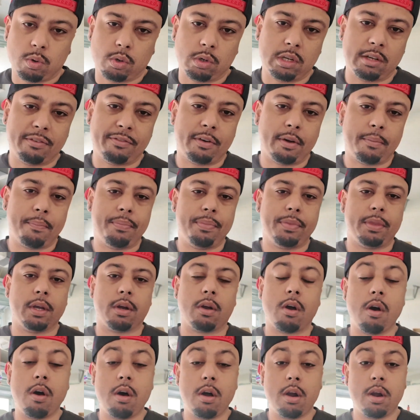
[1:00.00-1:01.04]
we'll lift up the
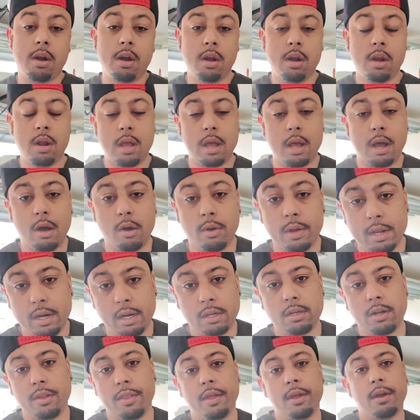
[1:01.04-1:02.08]
car, I'll get
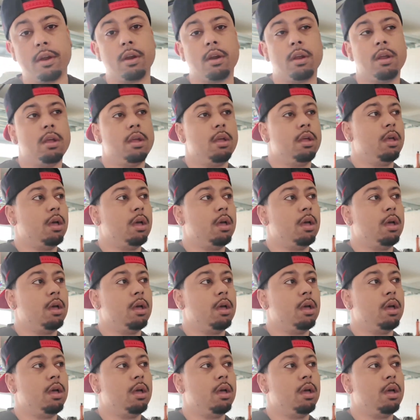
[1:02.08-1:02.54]
under there.